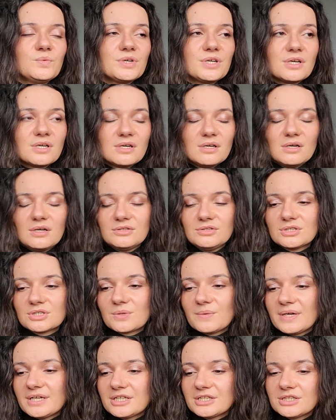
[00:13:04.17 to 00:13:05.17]
work on your
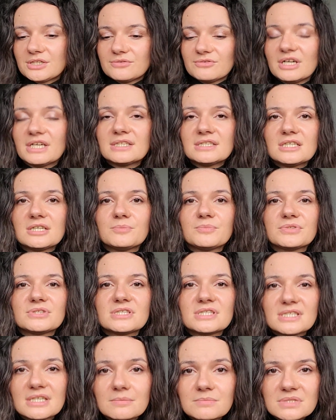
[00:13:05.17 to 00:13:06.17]
choir directing, but
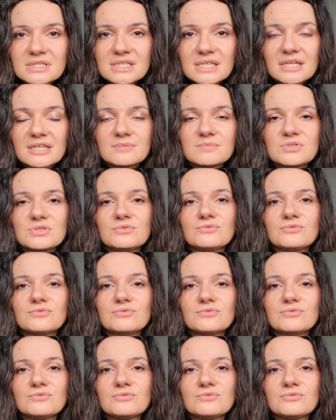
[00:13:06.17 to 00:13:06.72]
sometimes